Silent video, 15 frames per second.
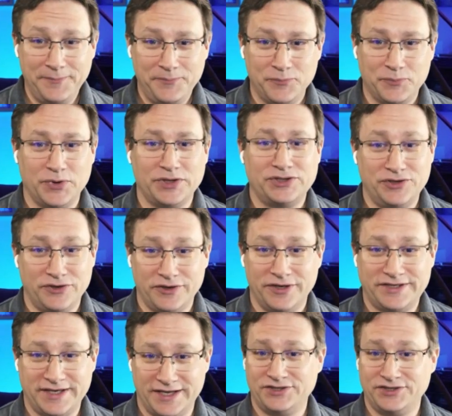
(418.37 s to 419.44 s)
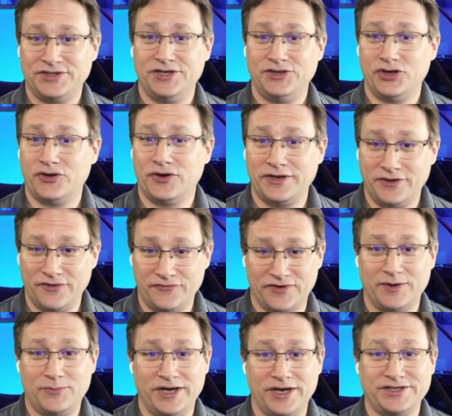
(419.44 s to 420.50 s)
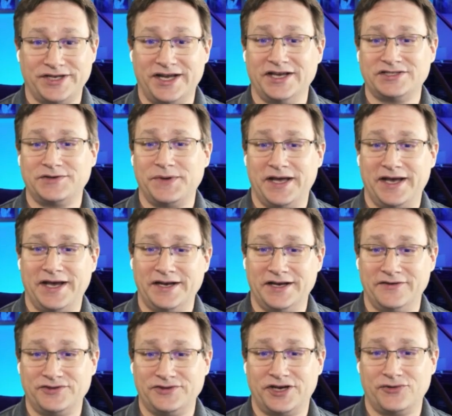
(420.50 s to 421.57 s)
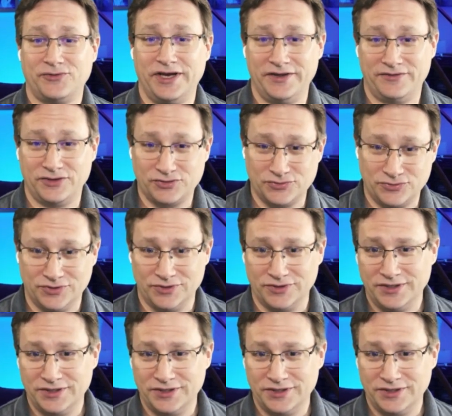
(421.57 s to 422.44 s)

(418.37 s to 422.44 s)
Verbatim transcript: but your intention and your your vibration has to be high enough to create the tool.